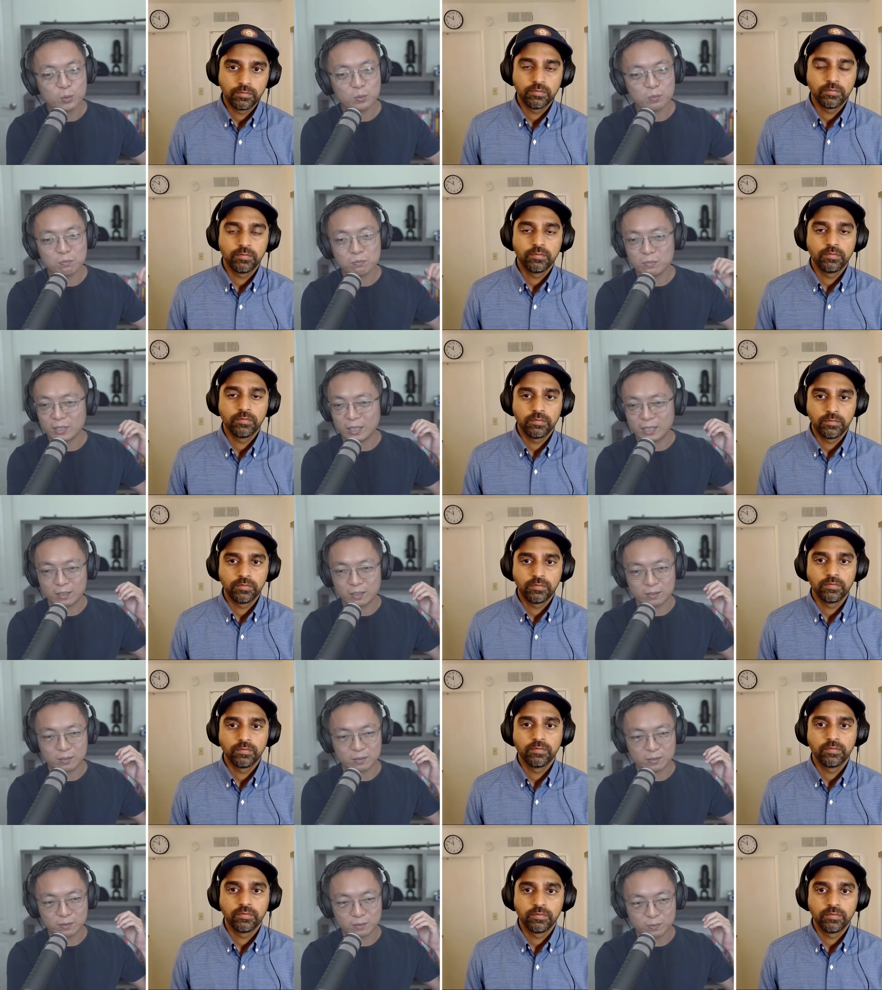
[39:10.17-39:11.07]
Speaker 1: like
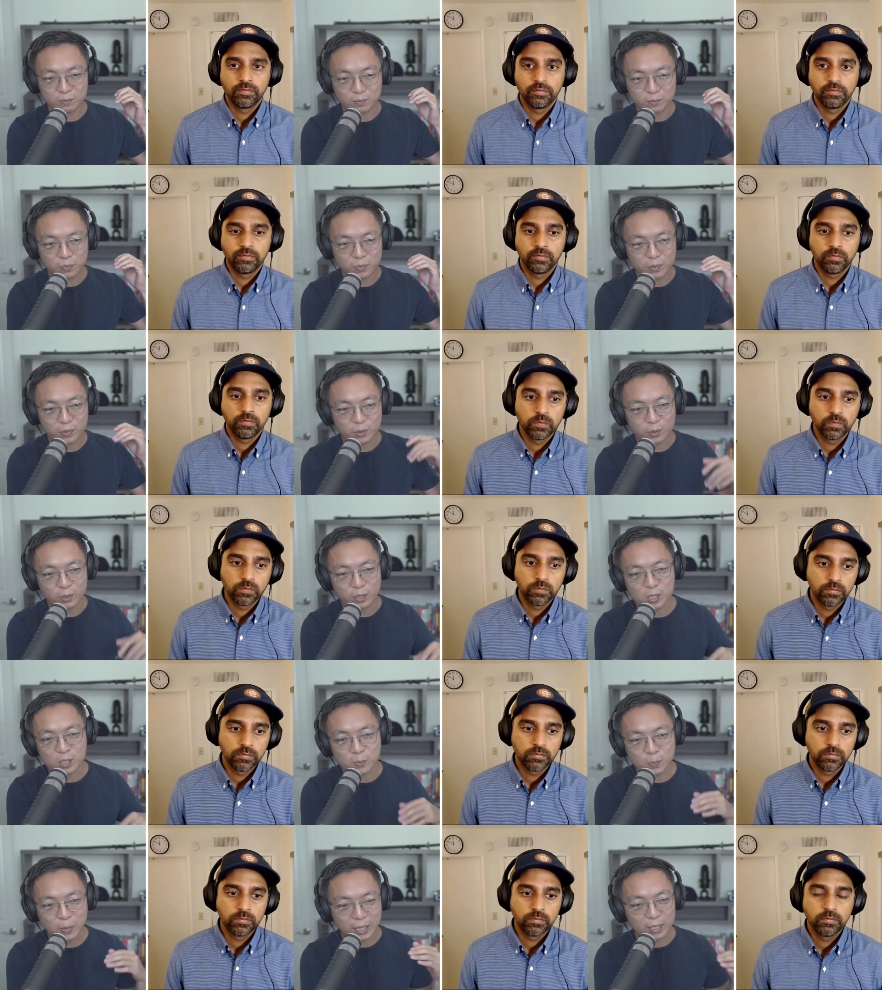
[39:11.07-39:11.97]
you're
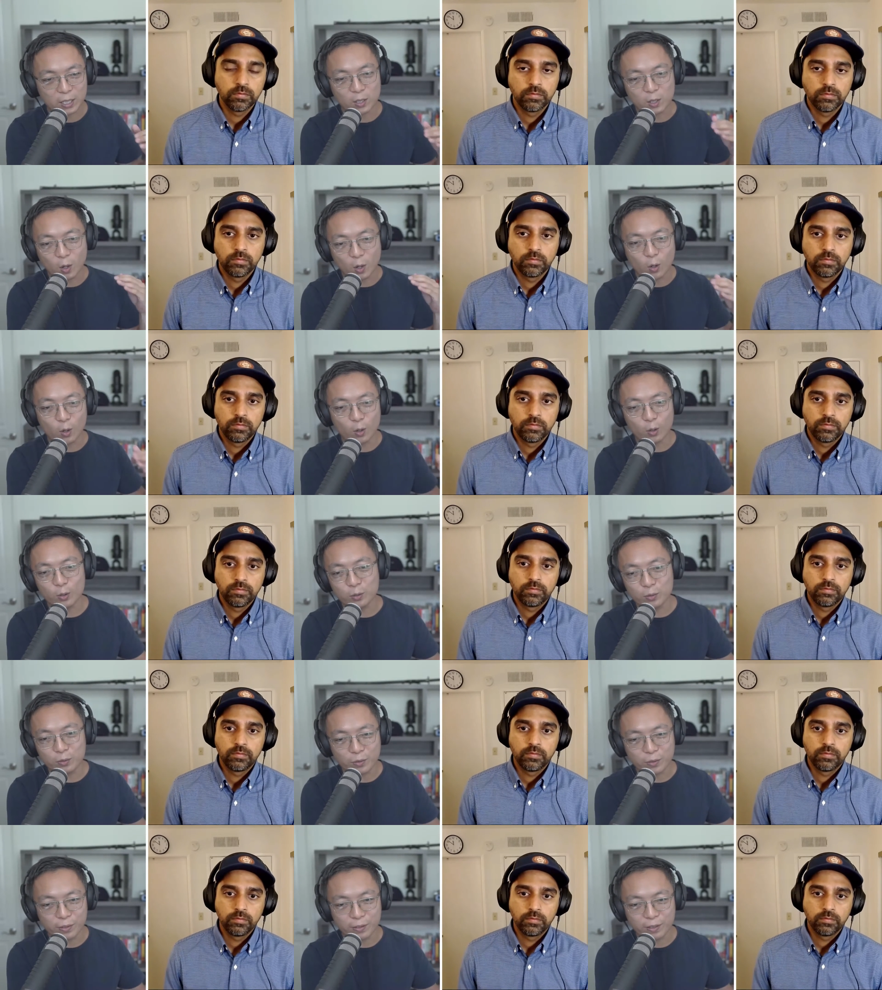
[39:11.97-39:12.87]
expecting all
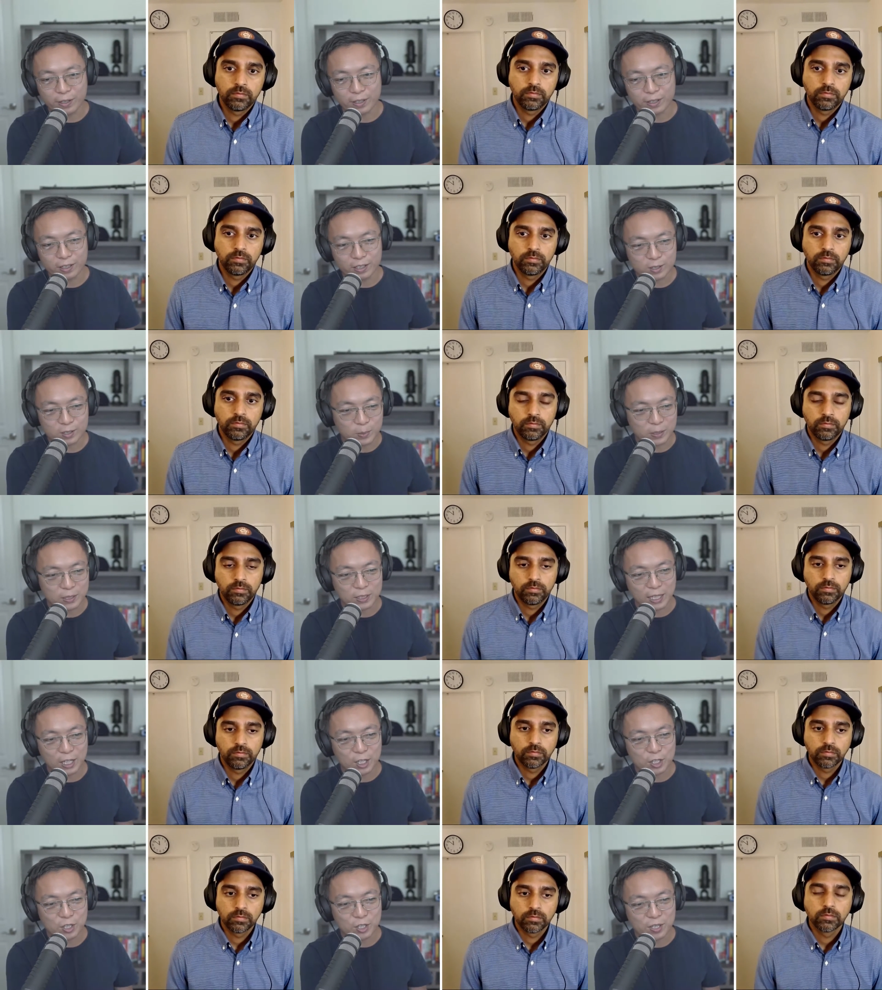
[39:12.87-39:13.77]
their
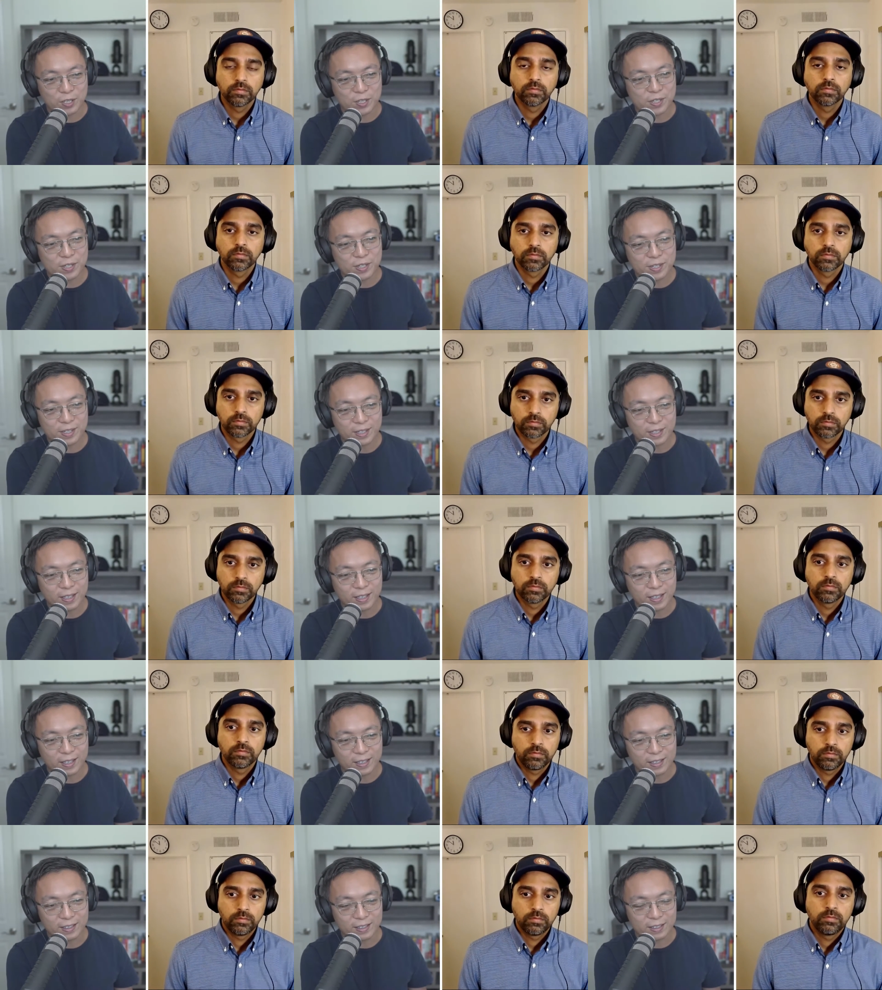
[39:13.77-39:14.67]
expectations
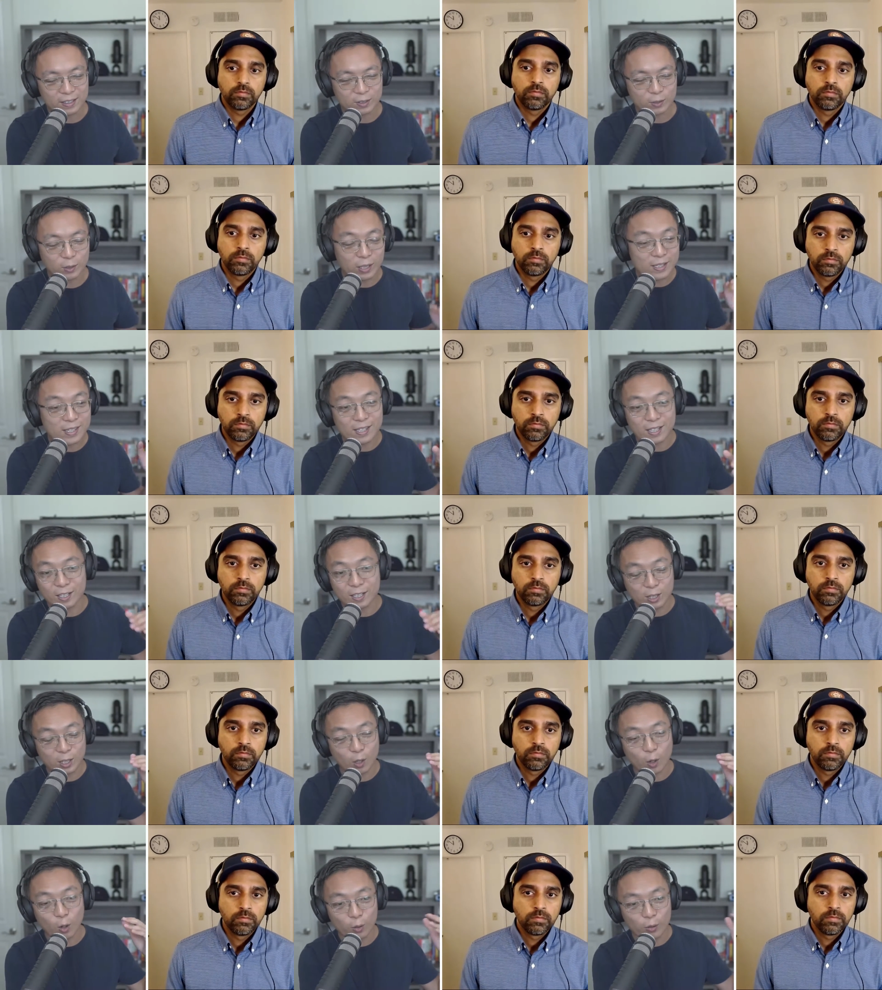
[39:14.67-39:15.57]
and you're exceeding the,
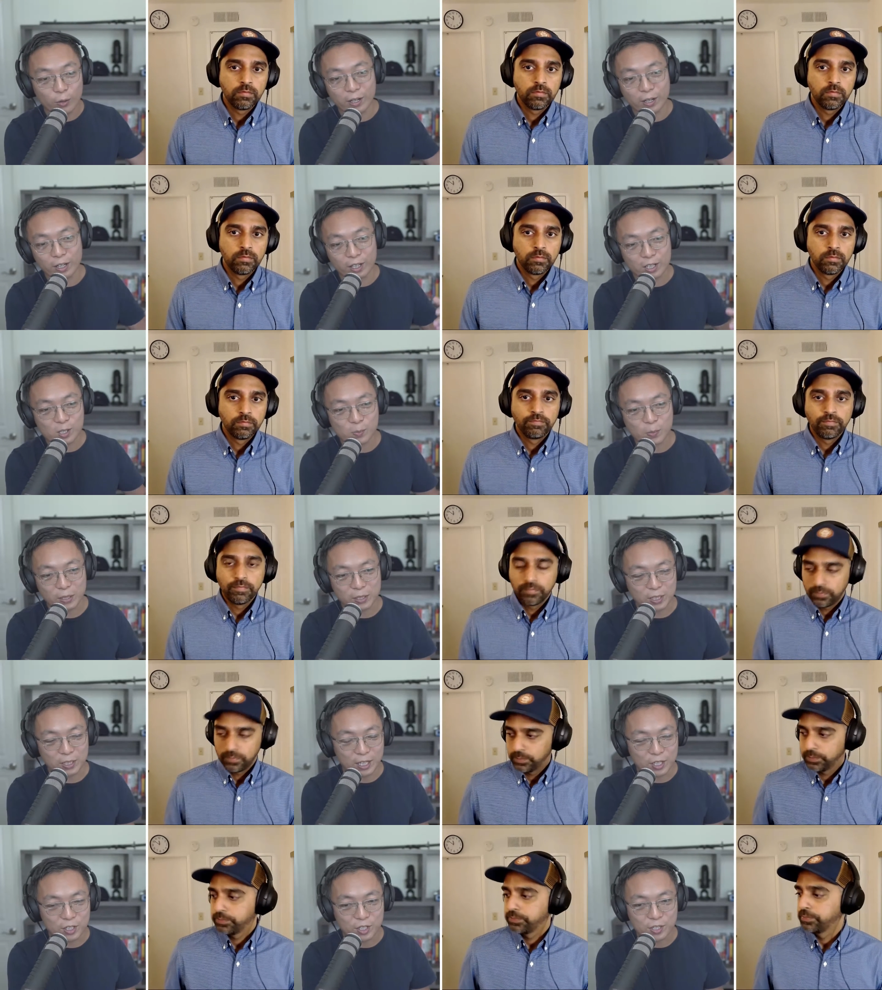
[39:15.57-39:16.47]
all their
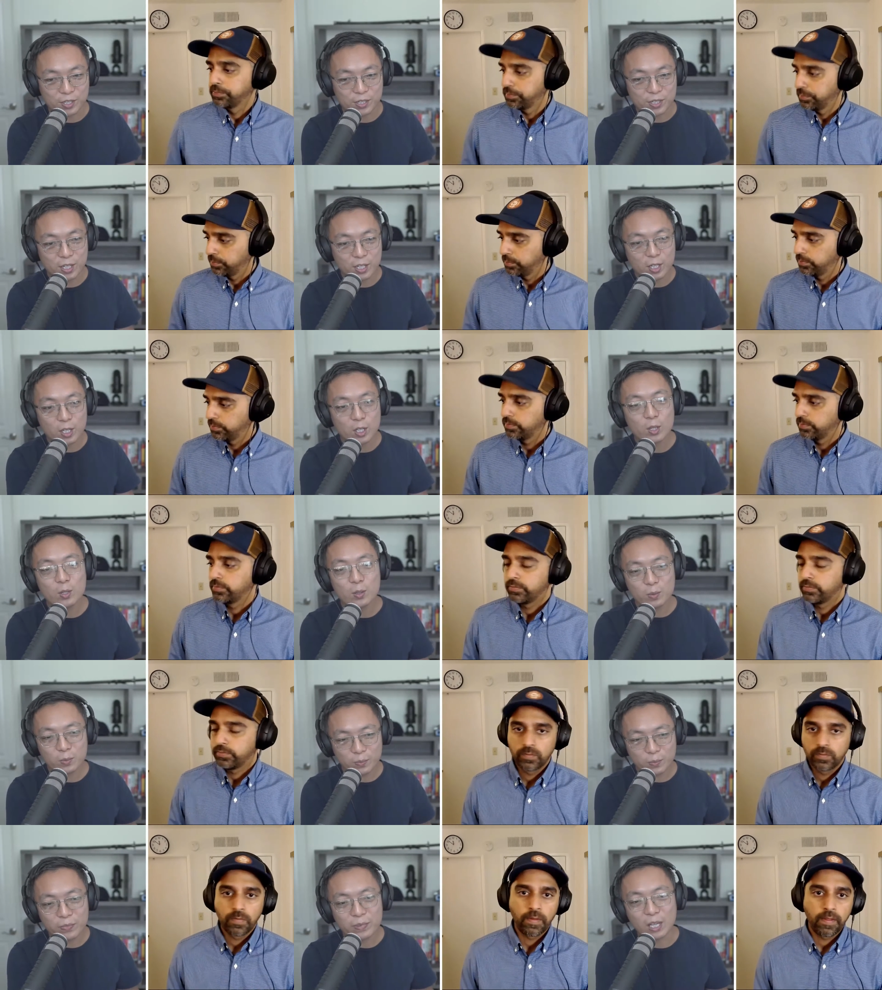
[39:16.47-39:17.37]
expectations,
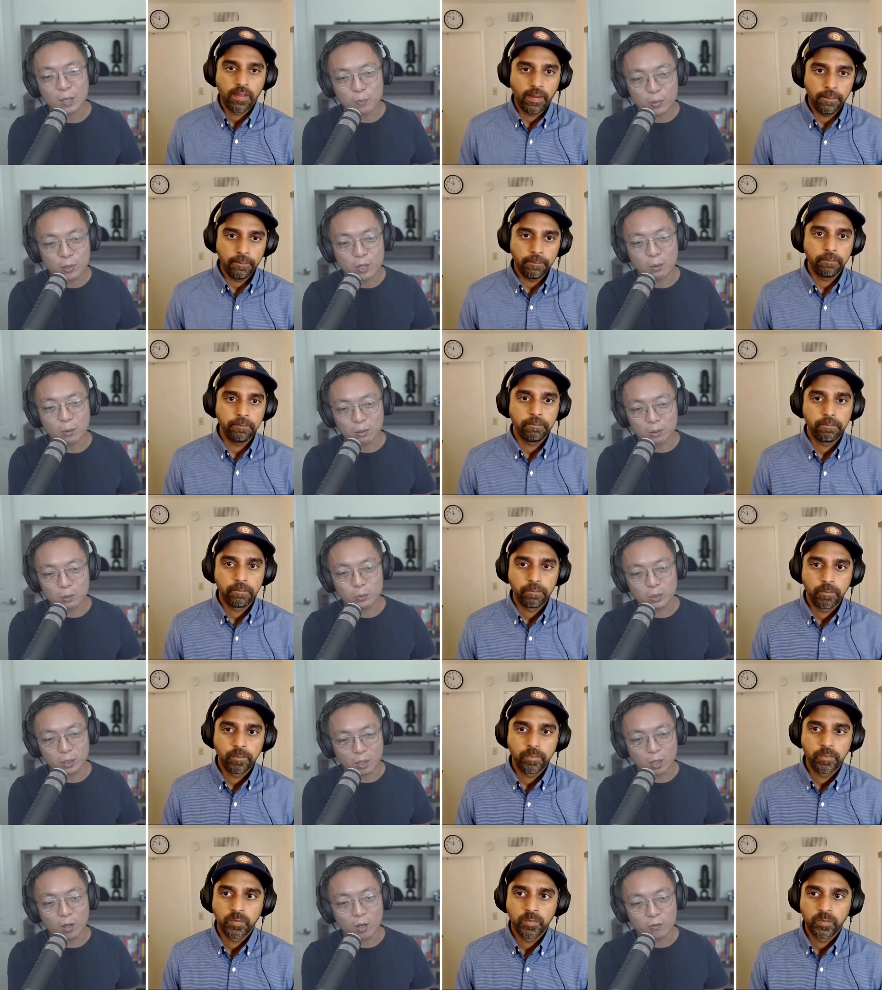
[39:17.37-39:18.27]
they yeah. probably will
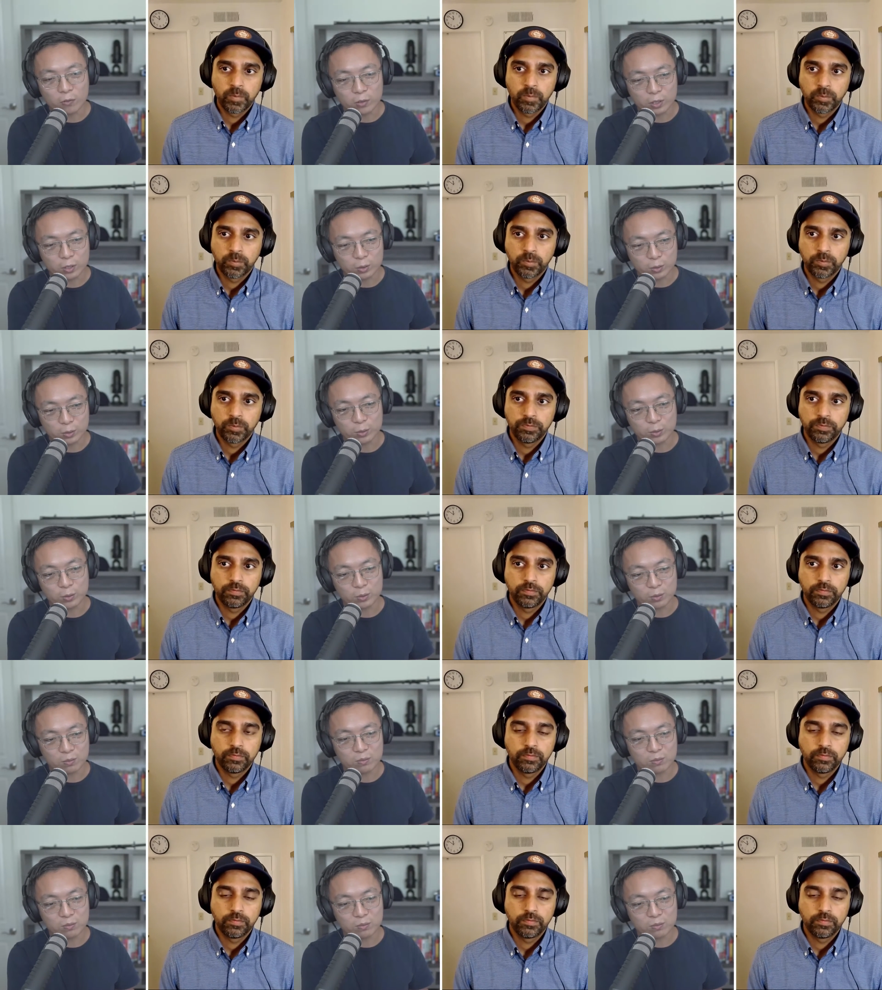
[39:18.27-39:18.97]
offer you